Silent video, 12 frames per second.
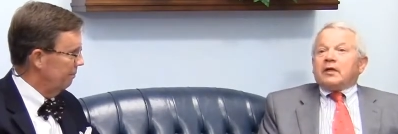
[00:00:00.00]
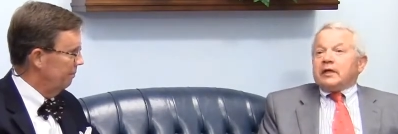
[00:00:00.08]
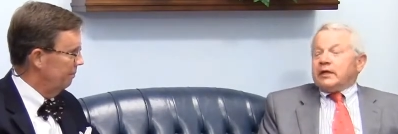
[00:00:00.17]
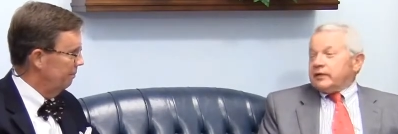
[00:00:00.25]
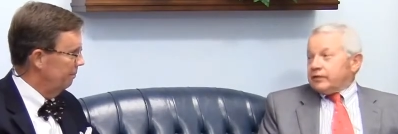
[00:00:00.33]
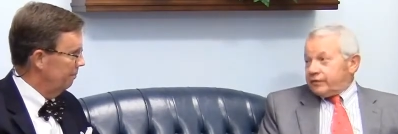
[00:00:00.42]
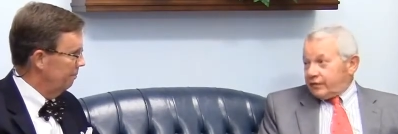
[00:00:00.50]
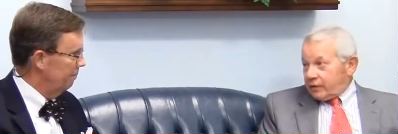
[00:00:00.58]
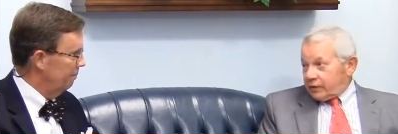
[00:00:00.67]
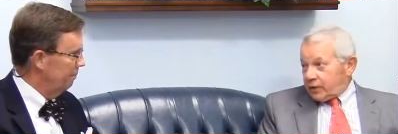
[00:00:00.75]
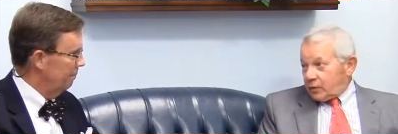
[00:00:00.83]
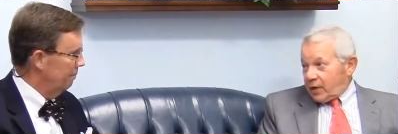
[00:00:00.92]
Speaker 1: Hmm. in the
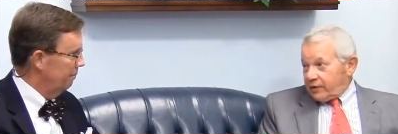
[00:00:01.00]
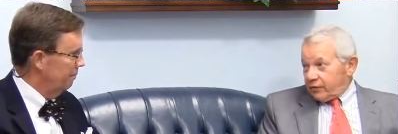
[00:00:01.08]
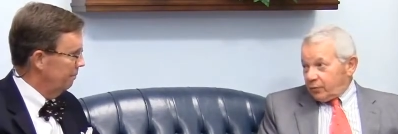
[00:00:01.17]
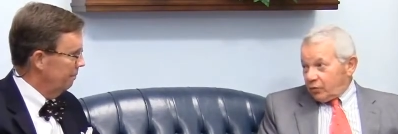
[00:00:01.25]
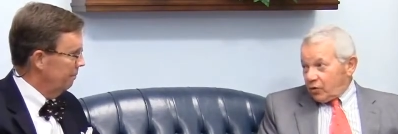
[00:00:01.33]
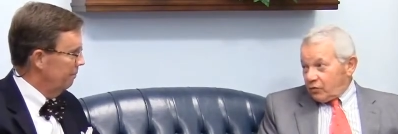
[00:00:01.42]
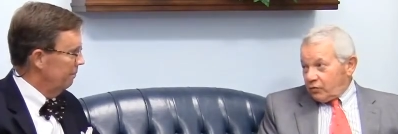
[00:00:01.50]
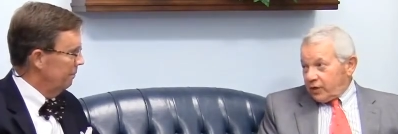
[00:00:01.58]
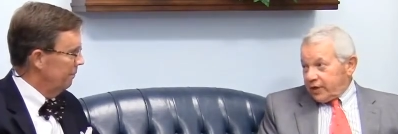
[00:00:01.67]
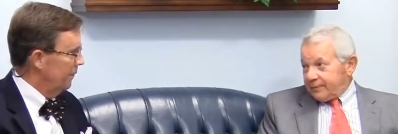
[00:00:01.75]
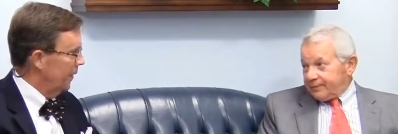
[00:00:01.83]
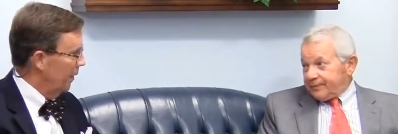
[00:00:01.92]
felony waiver
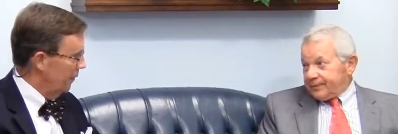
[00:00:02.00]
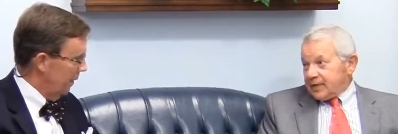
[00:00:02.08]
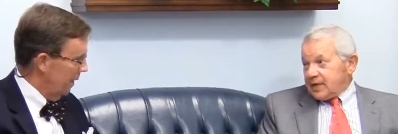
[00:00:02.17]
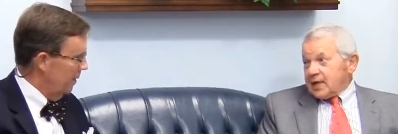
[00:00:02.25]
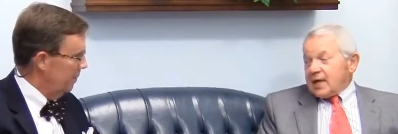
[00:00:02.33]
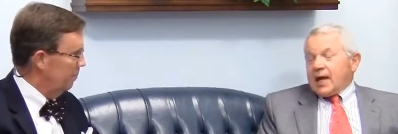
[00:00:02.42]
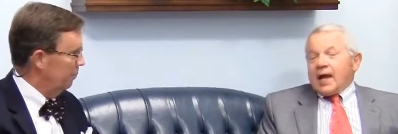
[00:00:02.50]
program. Okay.